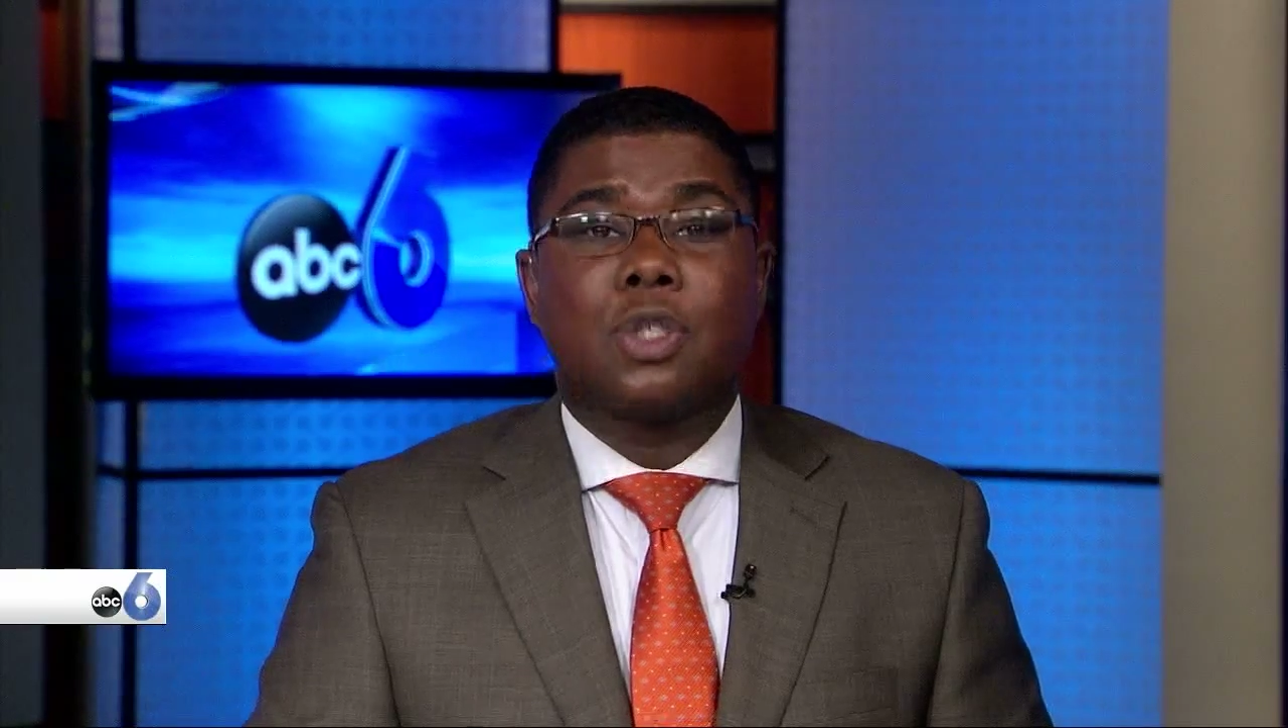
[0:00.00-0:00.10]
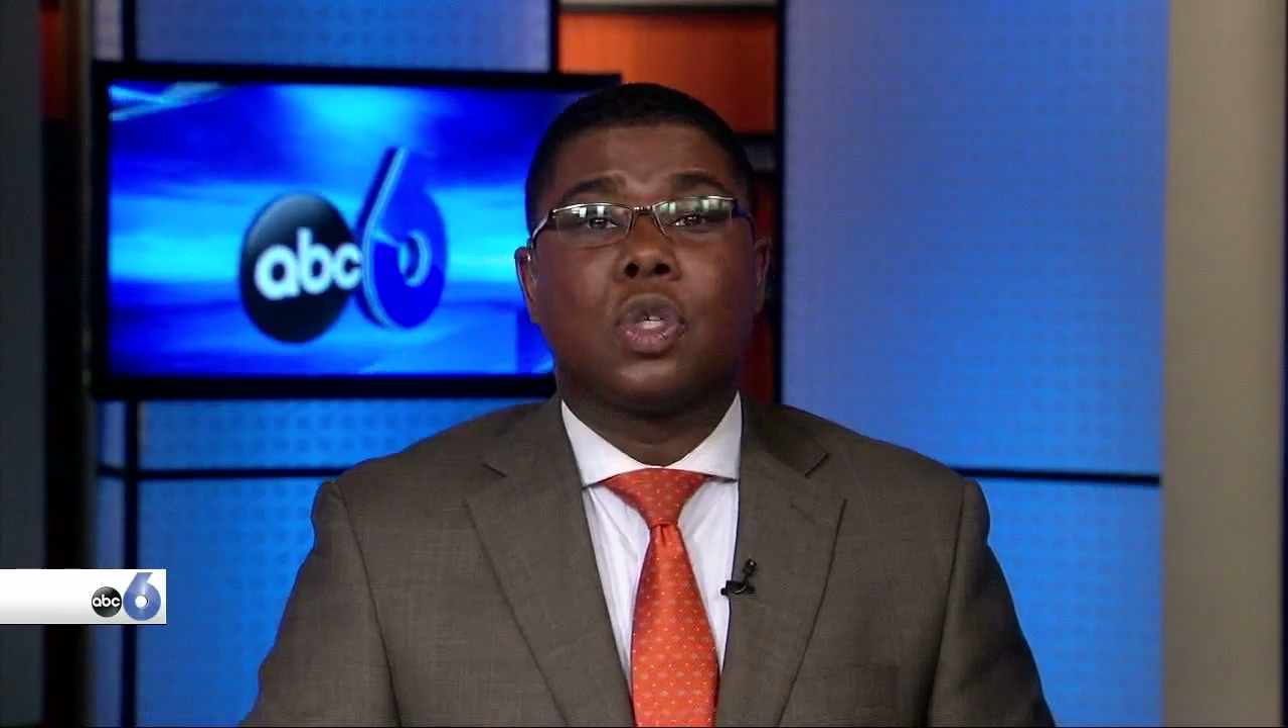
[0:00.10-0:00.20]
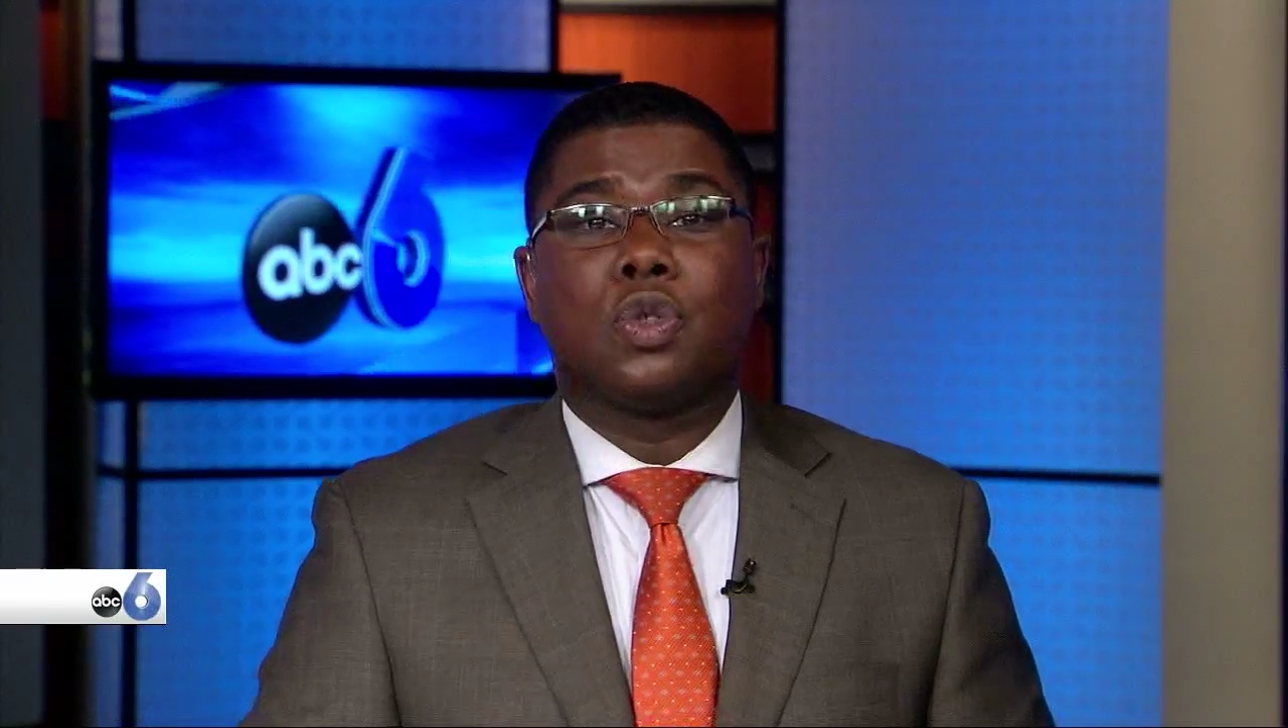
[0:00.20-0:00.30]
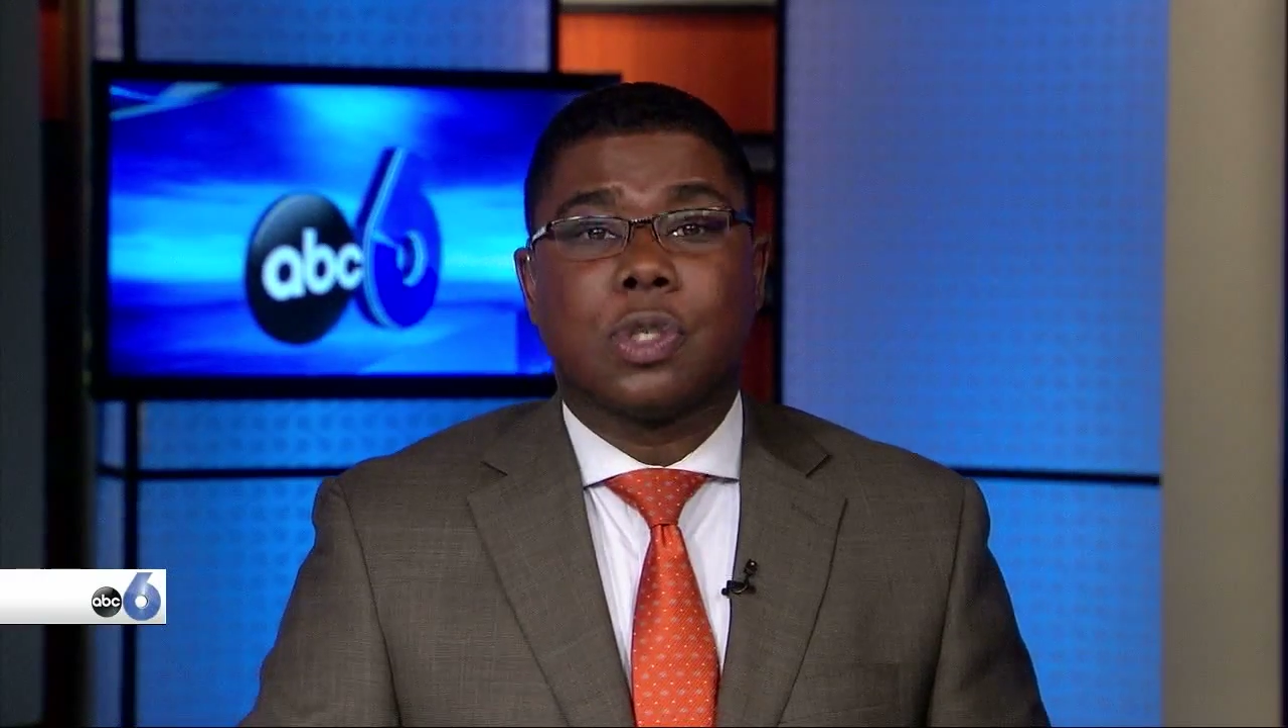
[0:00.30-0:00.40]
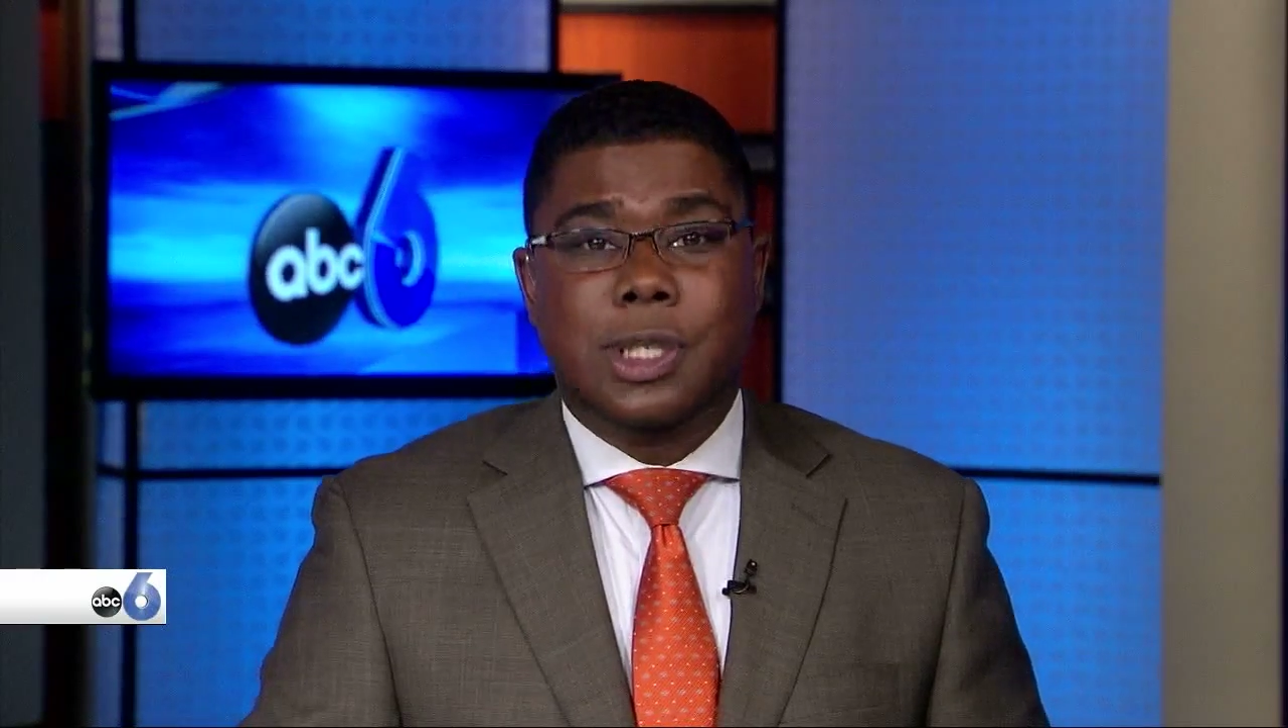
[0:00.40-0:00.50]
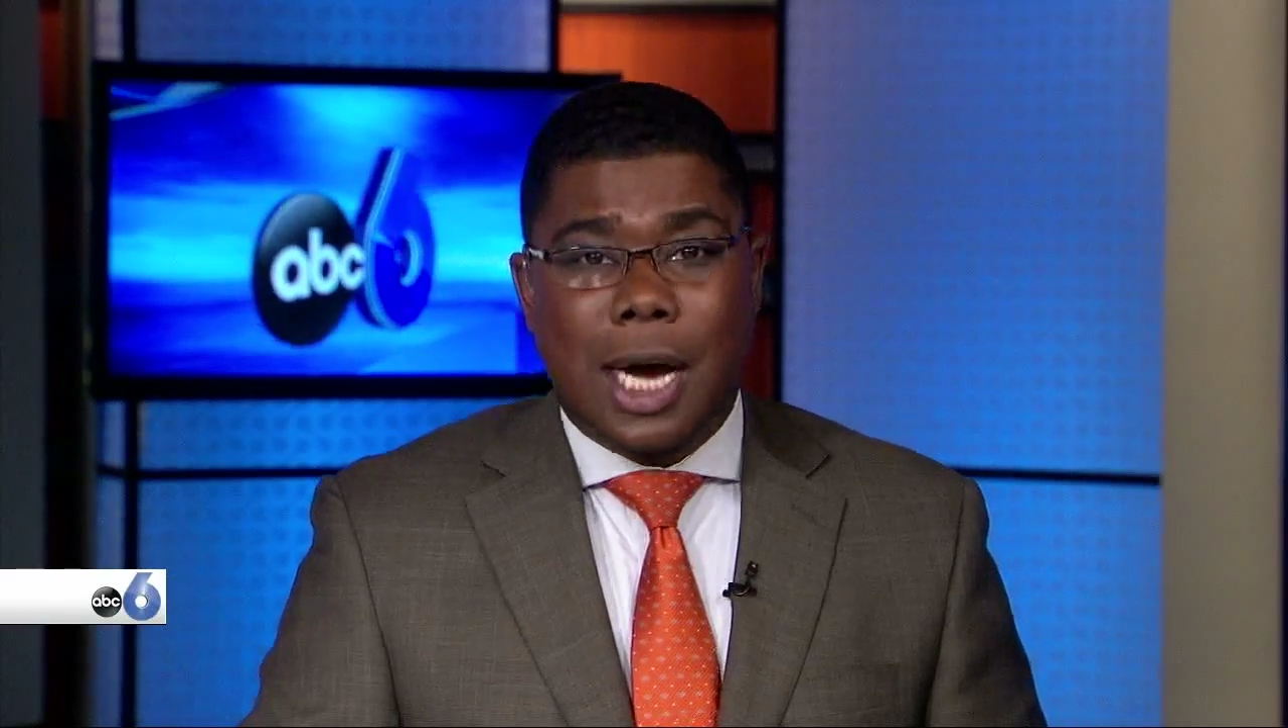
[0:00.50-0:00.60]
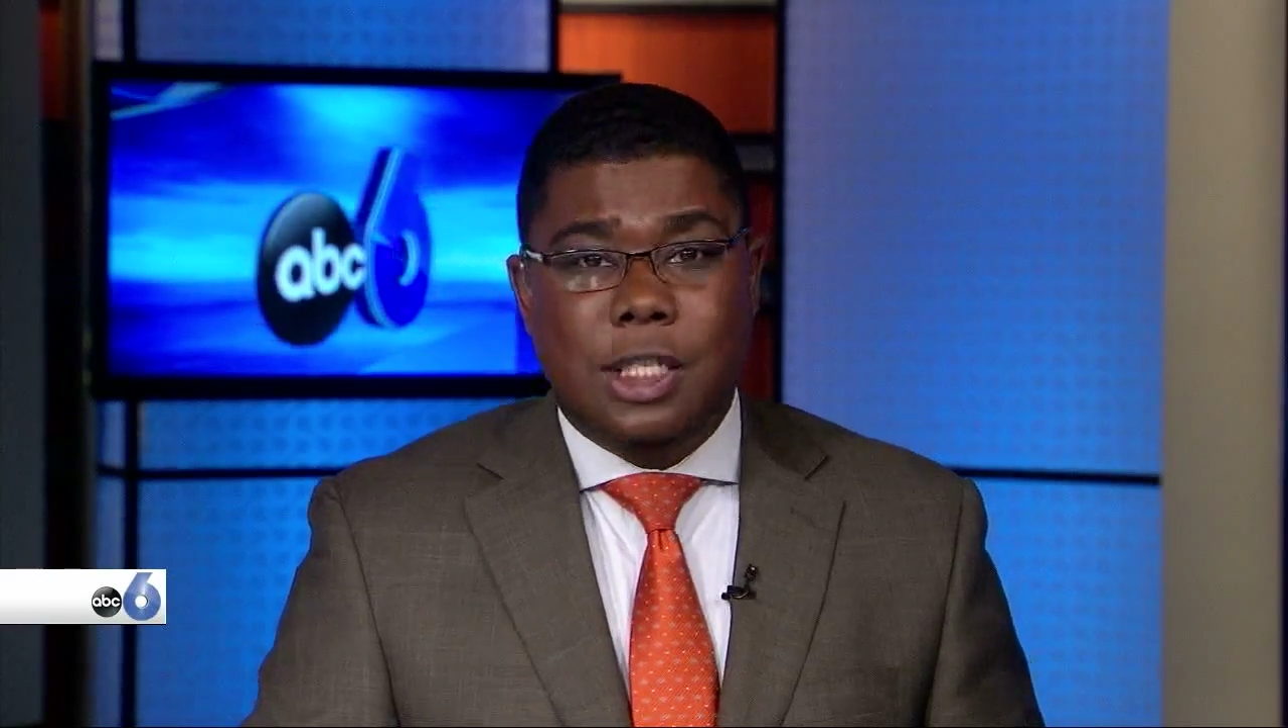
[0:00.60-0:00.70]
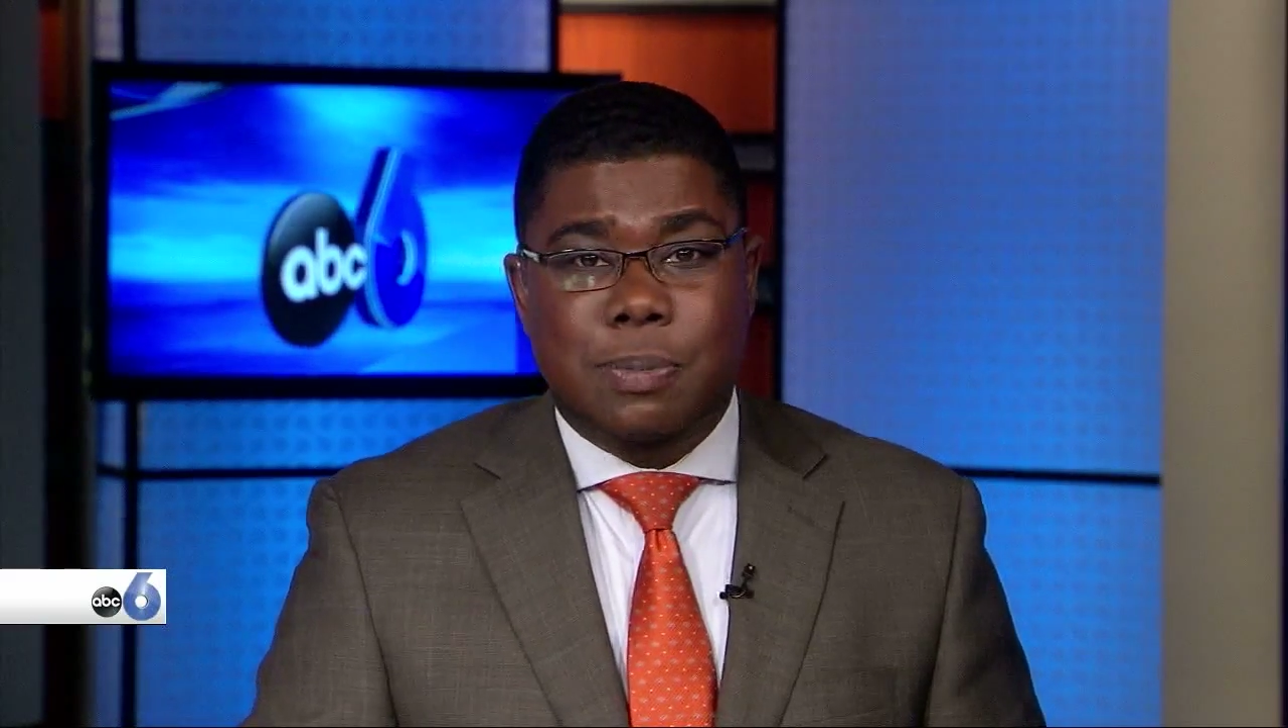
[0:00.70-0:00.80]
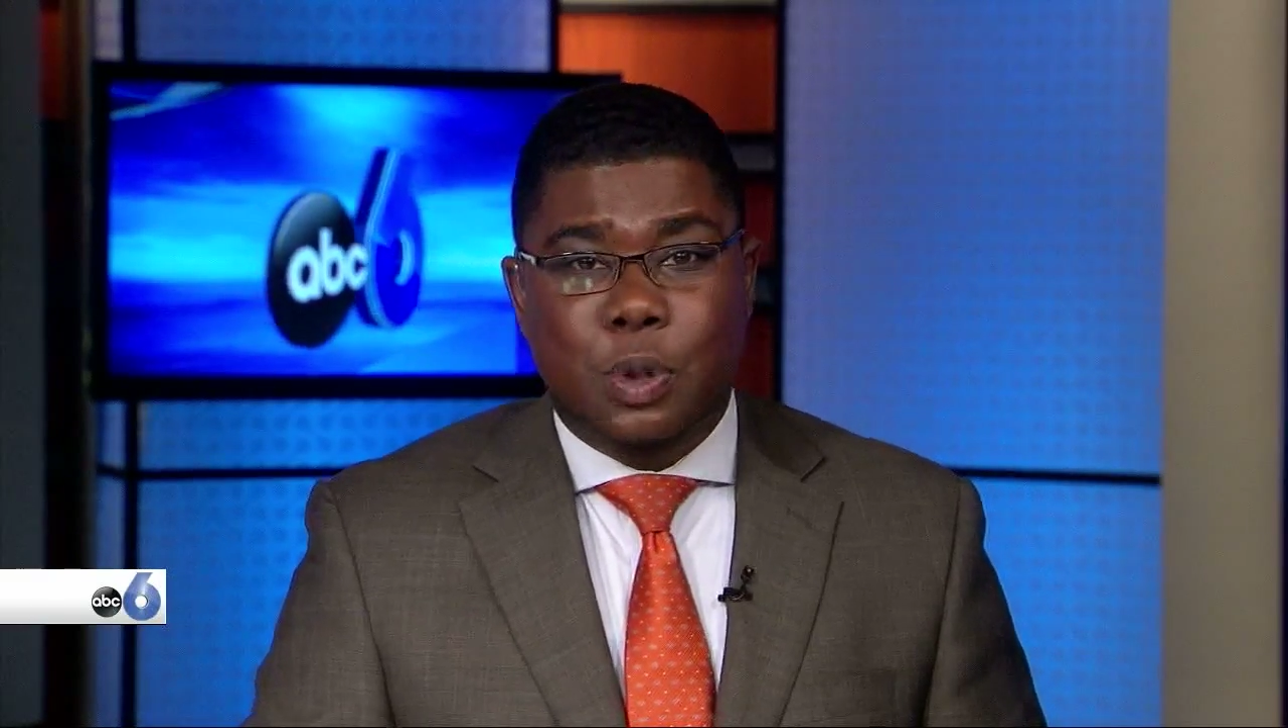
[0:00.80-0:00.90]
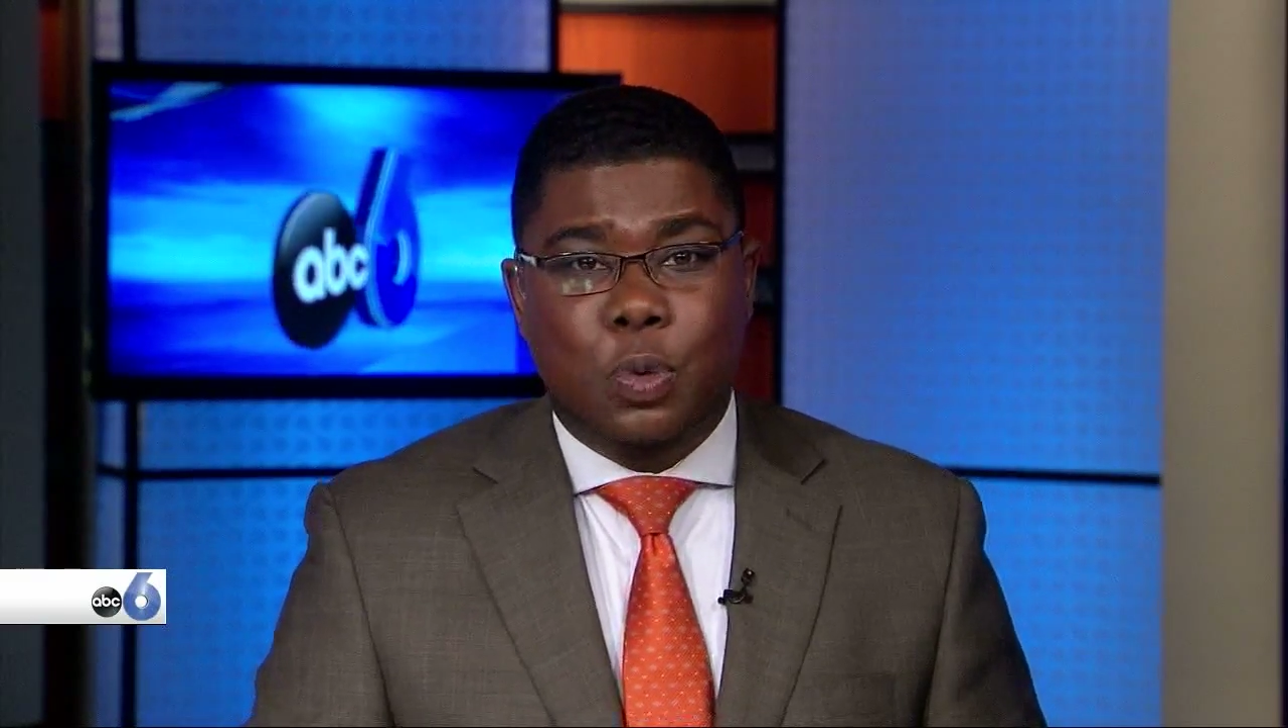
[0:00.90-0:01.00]
Children's
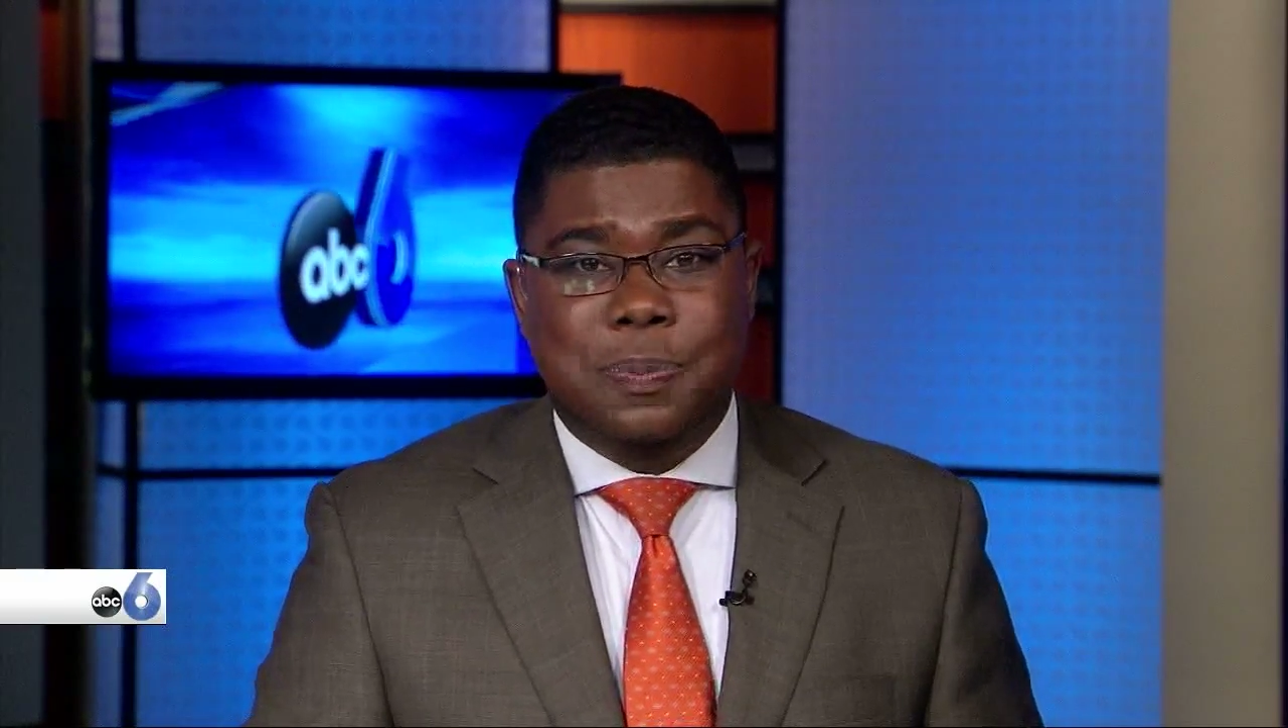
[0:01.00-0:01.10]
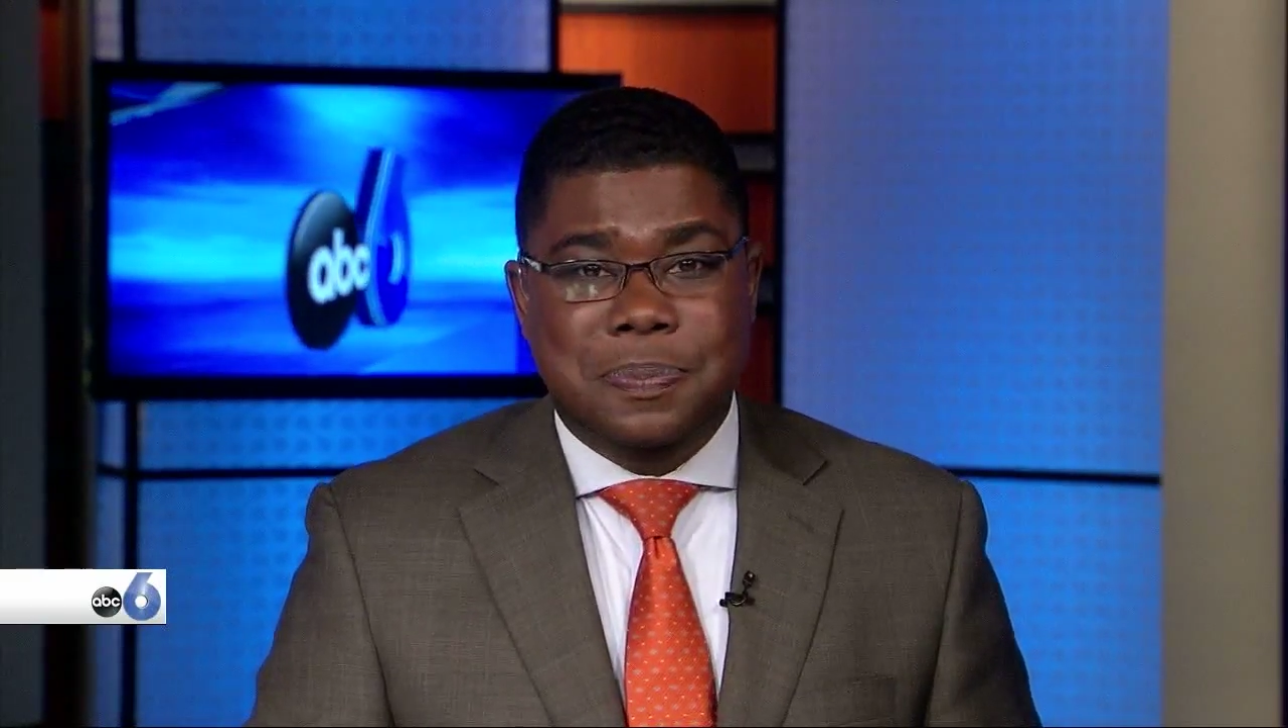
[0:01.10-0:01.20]
Hospital.